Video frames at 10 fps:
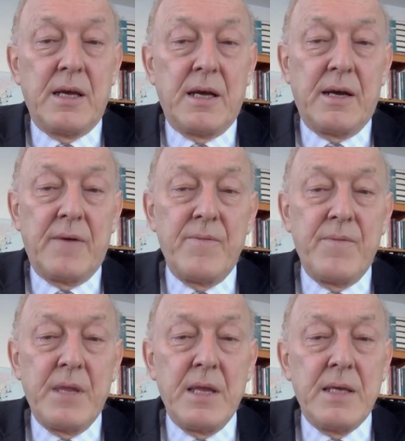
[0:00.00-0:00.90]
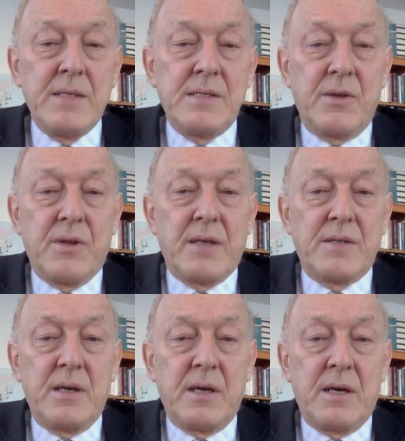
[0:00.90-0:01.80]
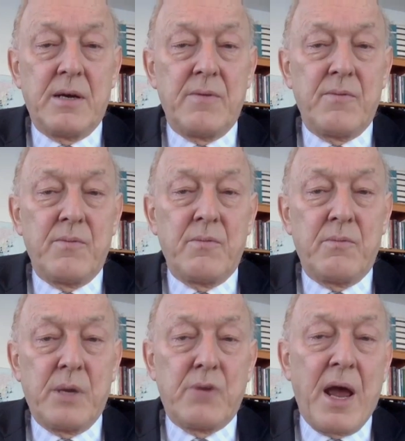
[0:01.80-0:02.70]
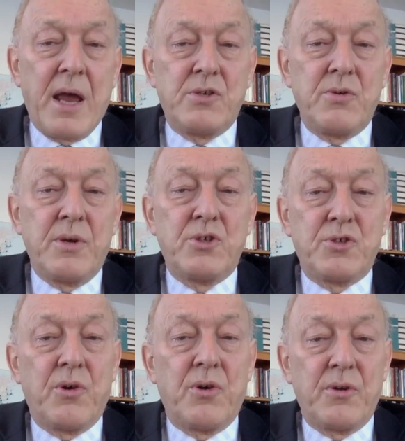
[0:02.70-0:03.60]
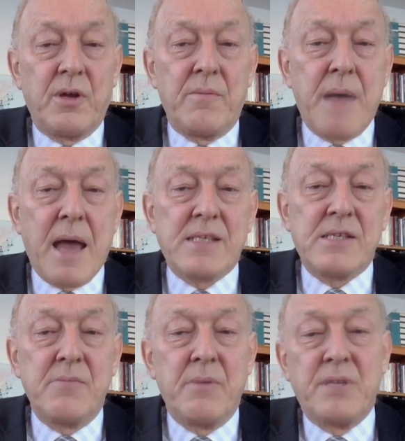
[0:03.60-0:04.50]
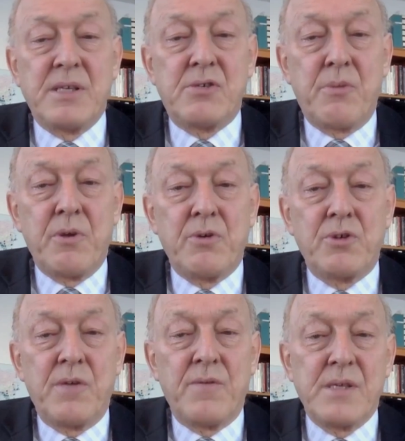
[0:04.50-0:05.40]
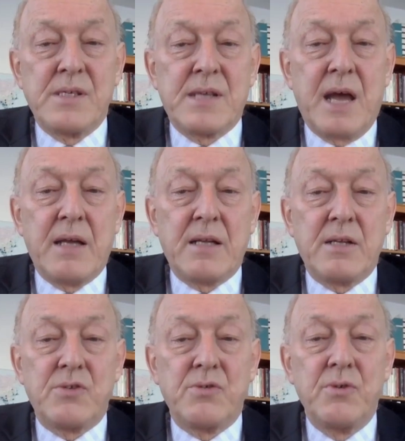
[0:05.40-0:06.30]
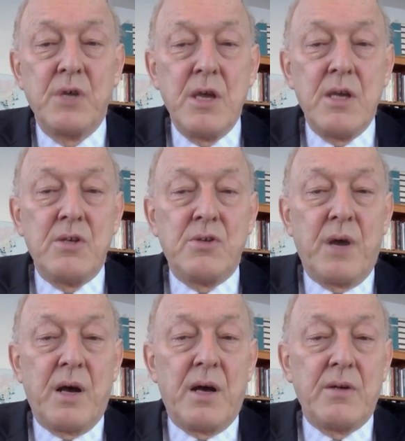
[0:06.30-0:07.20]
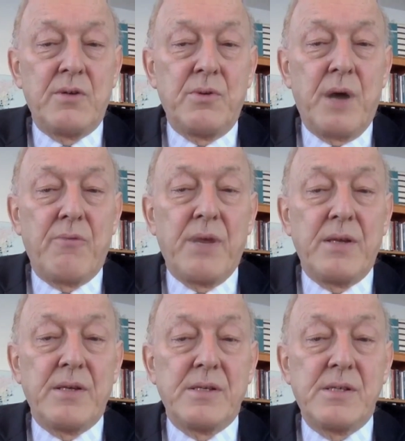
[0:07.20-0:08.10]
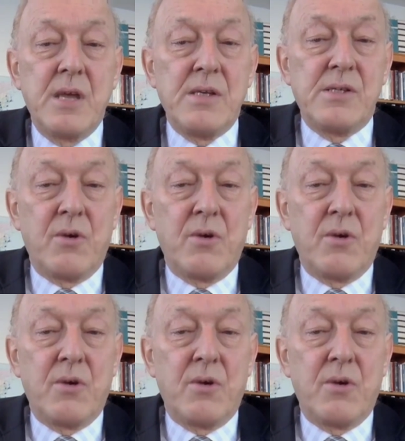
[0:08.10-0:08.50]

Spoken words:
so that we're trying to ensure a maximum distribution of this title to our readers.